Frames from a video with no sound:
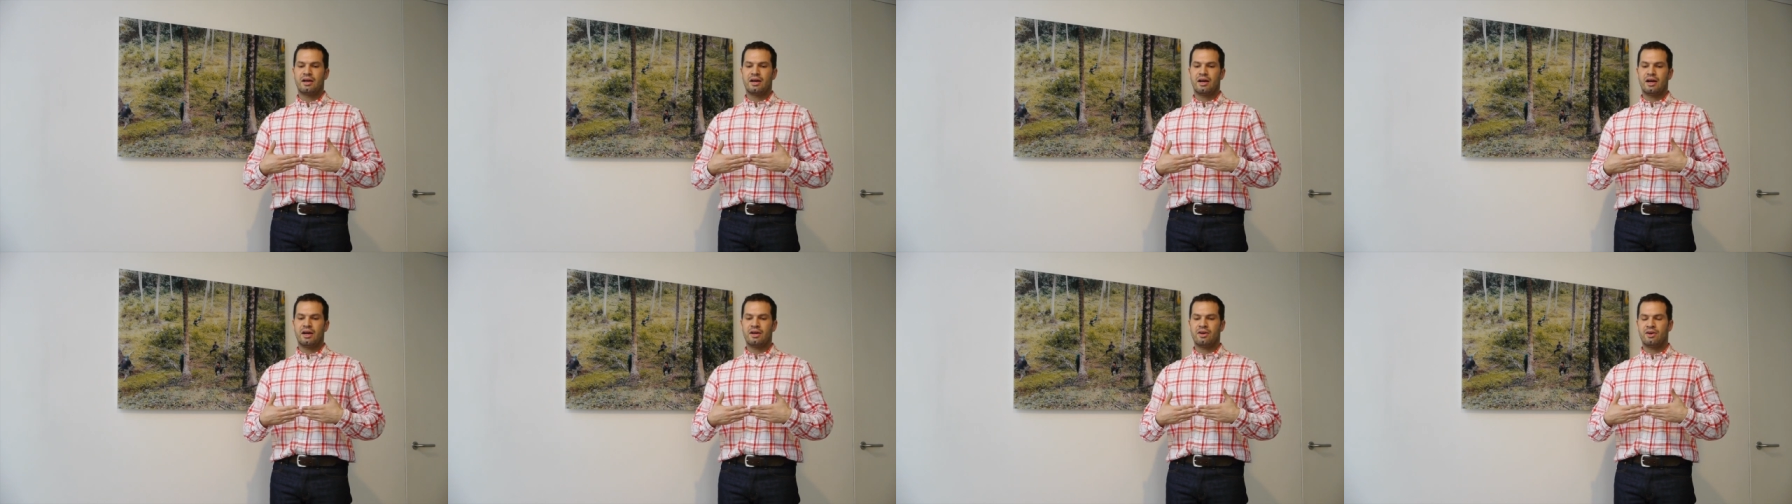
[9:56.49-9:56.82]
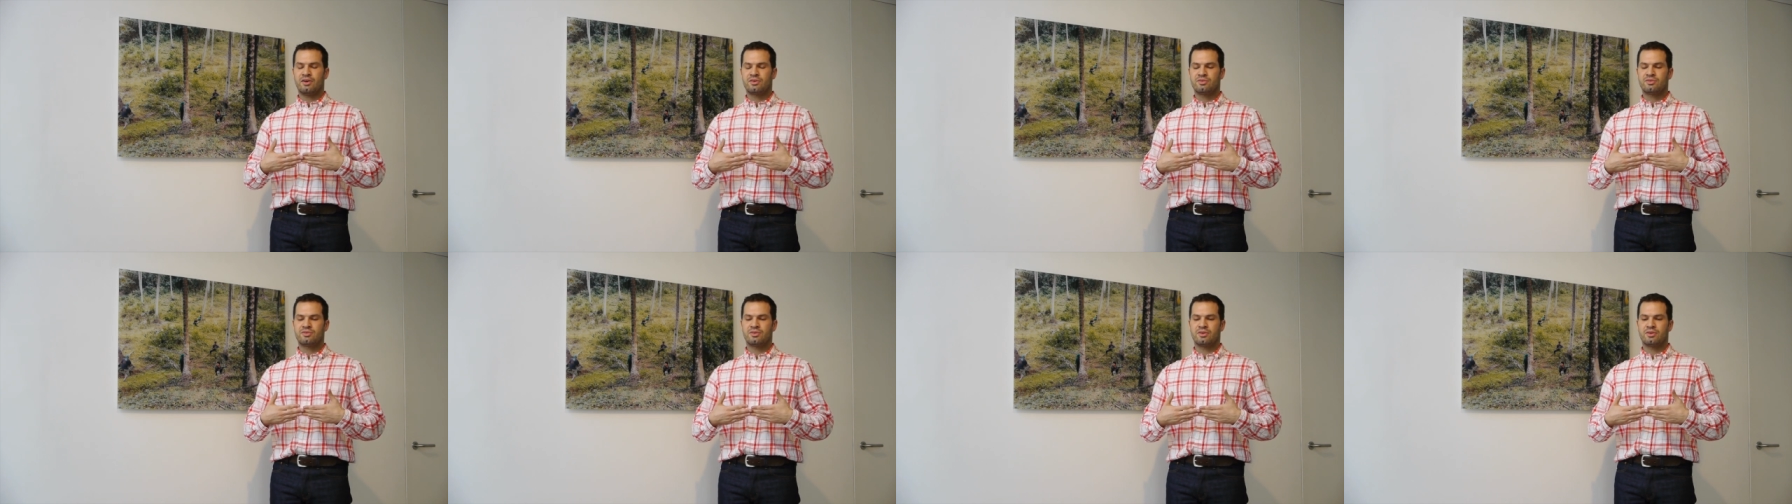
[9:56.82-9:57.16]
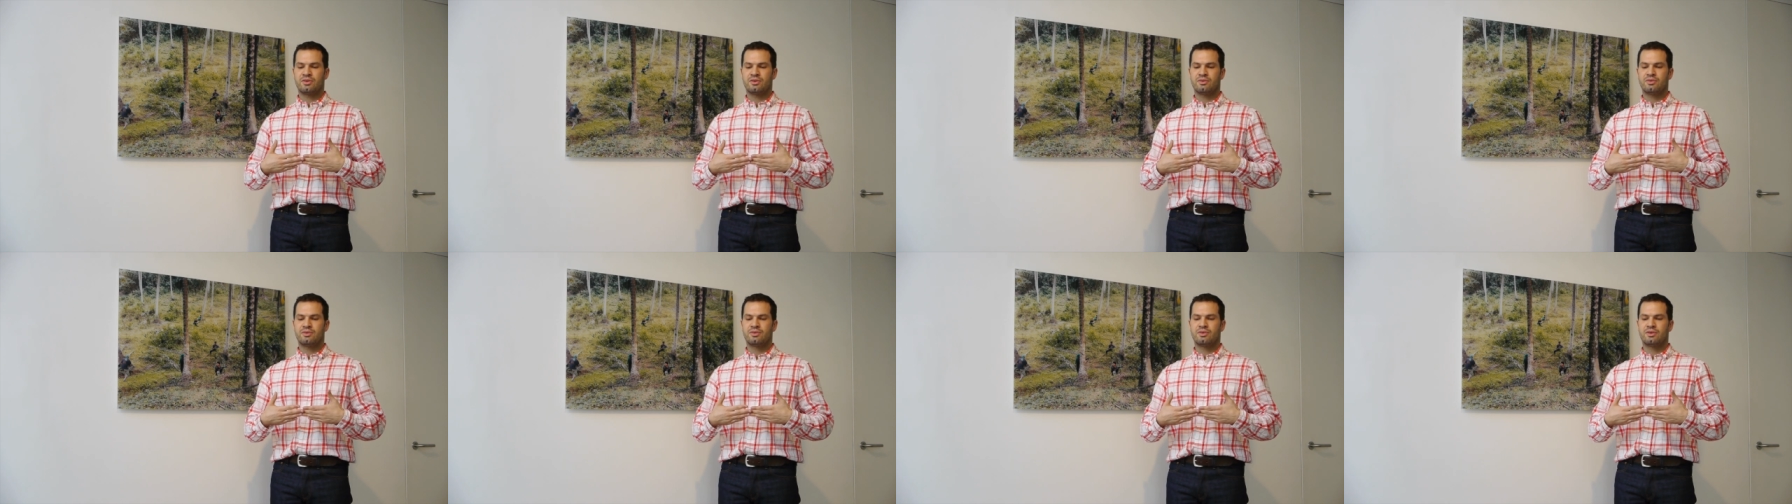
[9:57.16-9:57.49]
I
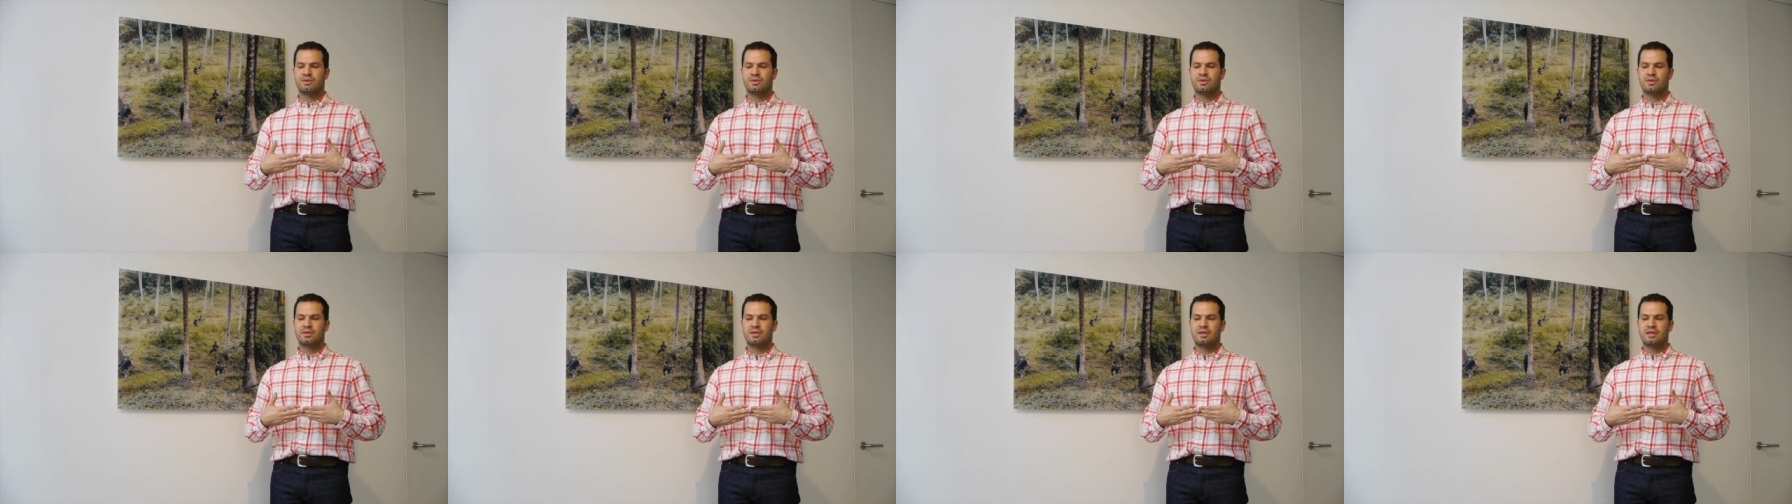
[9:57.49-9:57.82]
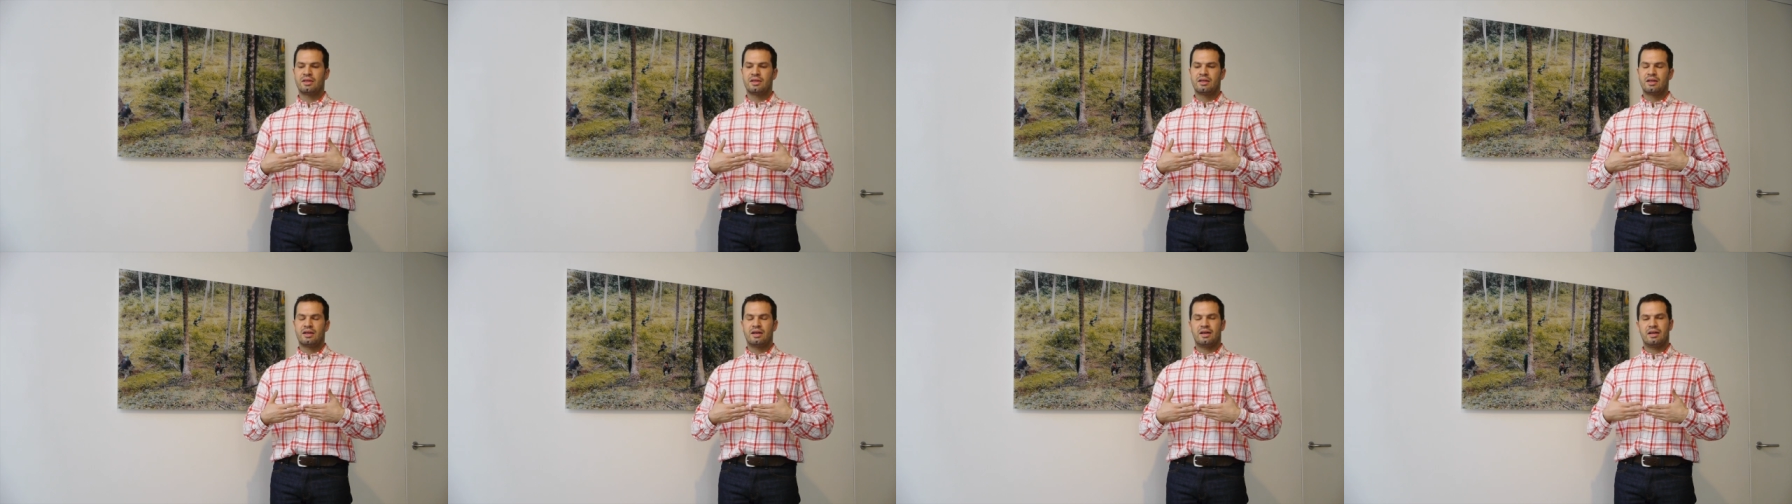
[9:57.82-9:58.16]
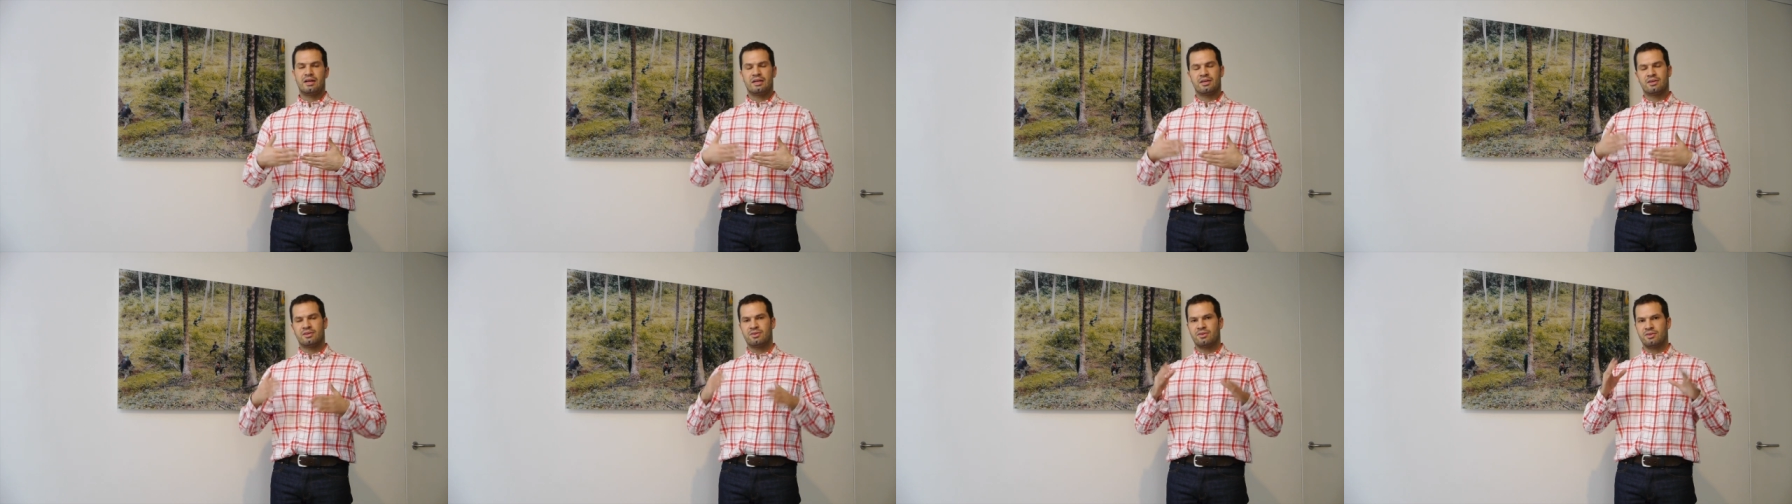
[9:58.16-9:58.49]
also
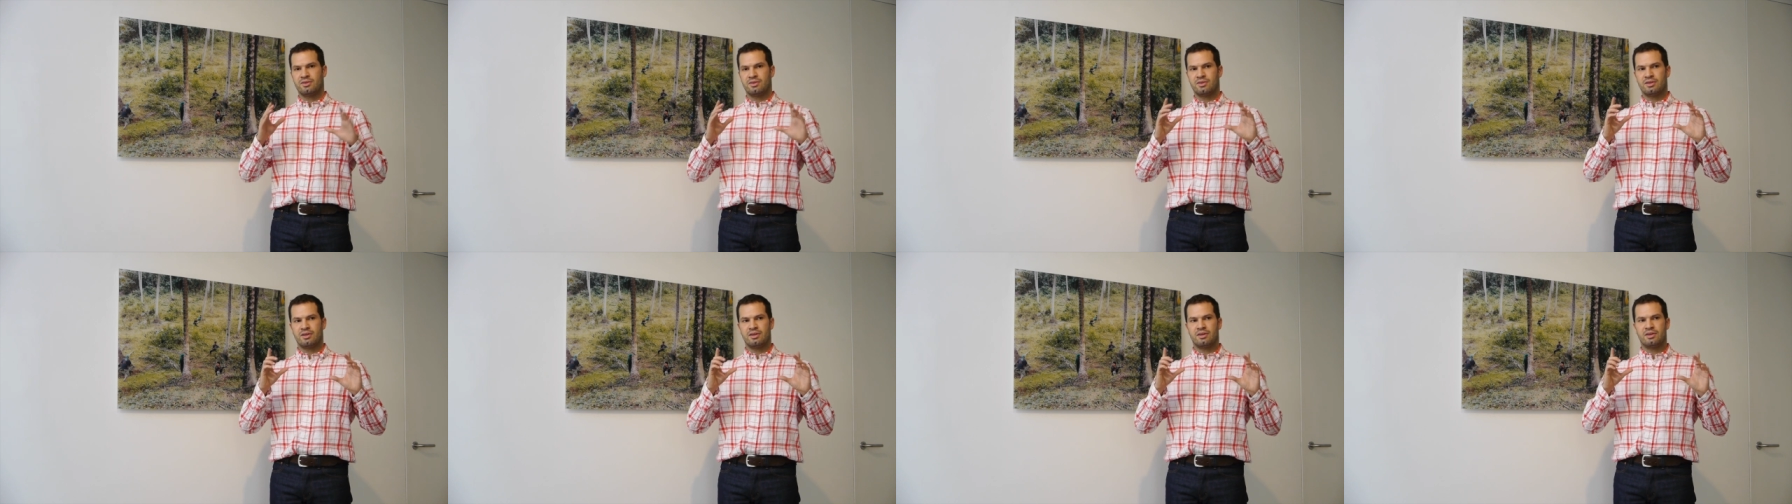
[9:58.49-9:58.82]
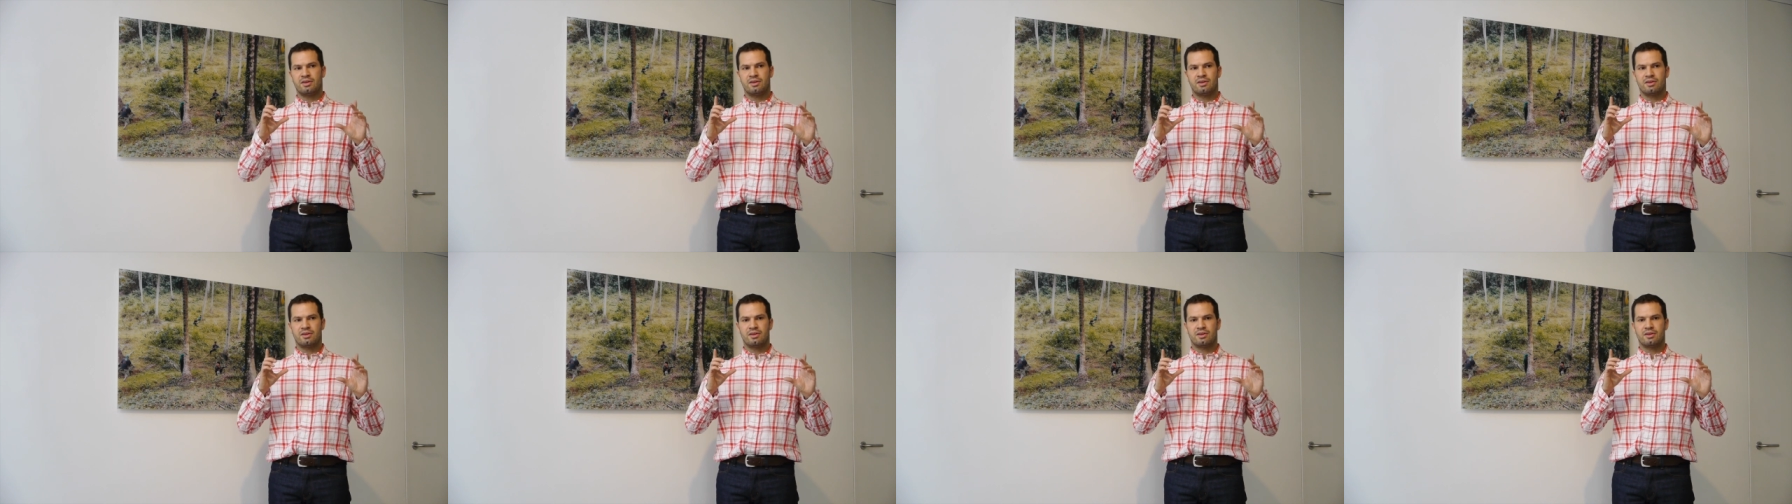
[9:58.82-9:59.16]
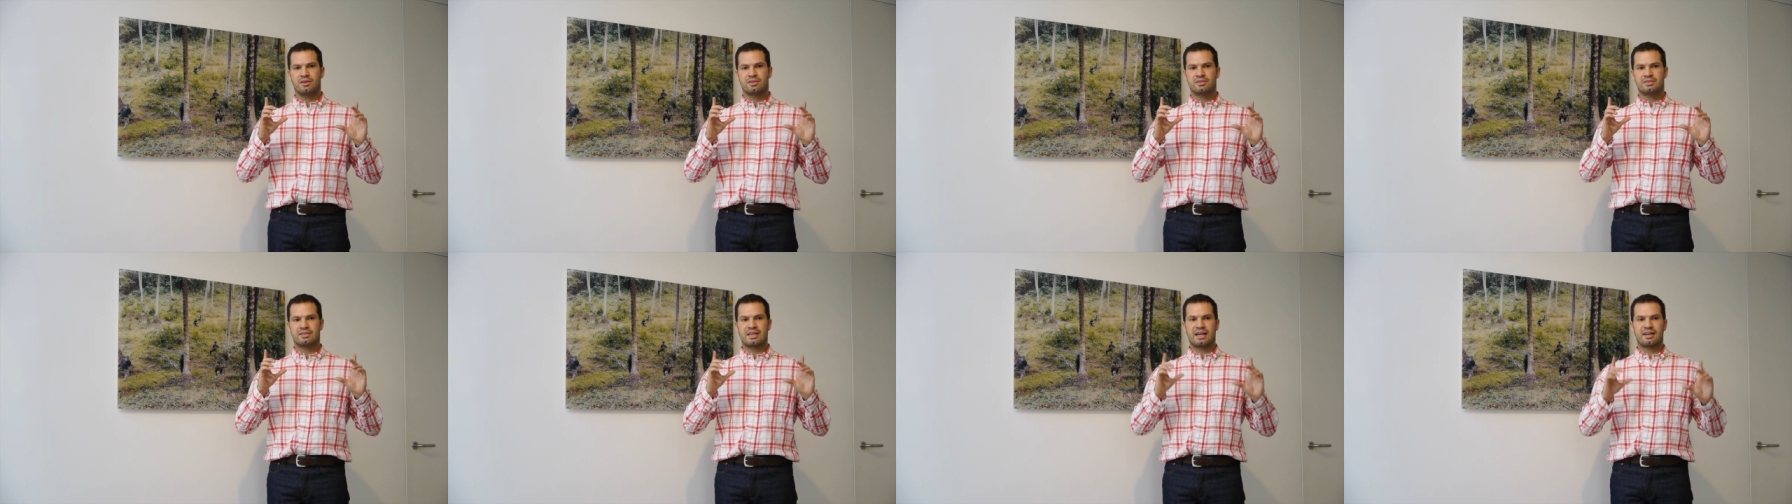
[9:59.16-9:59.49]
include
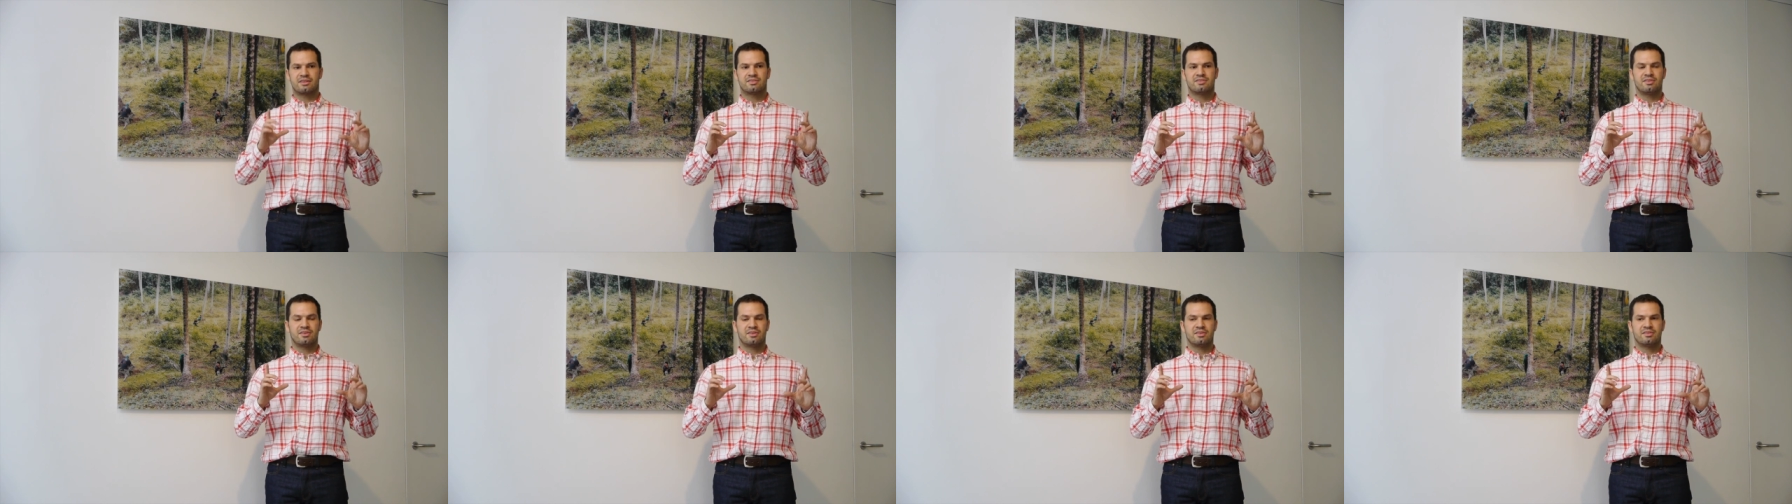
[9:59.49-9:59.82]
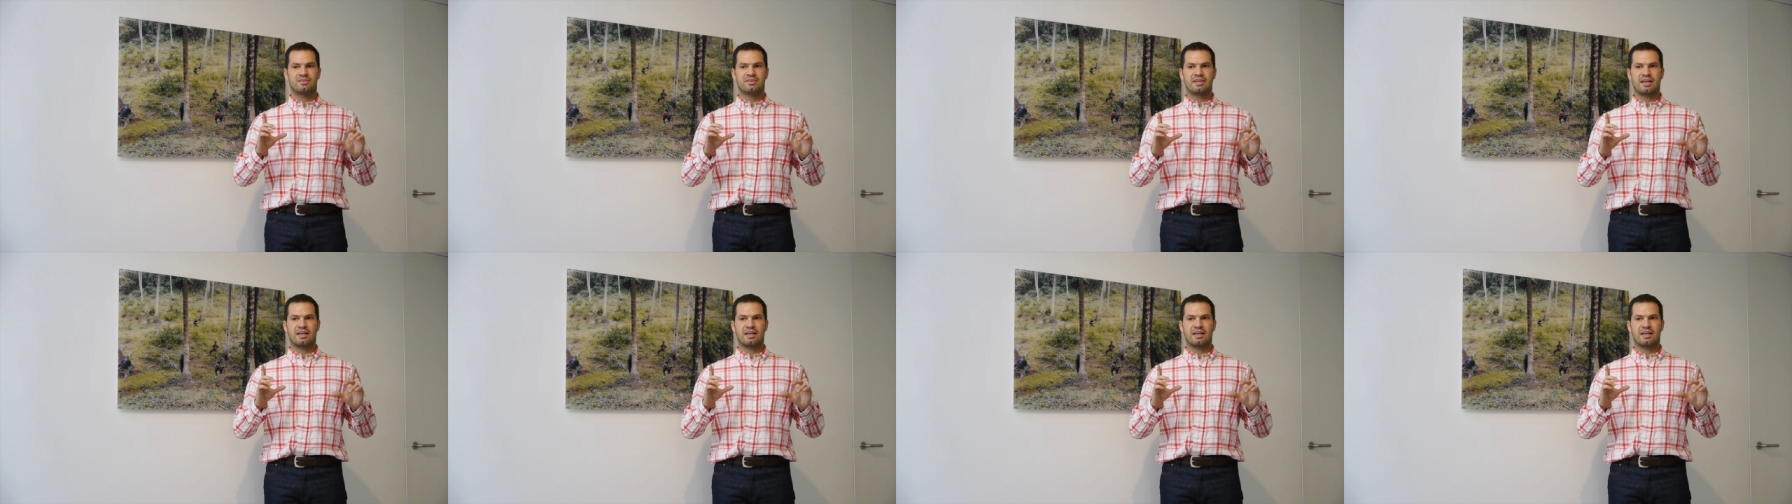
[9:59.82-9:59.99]
a text,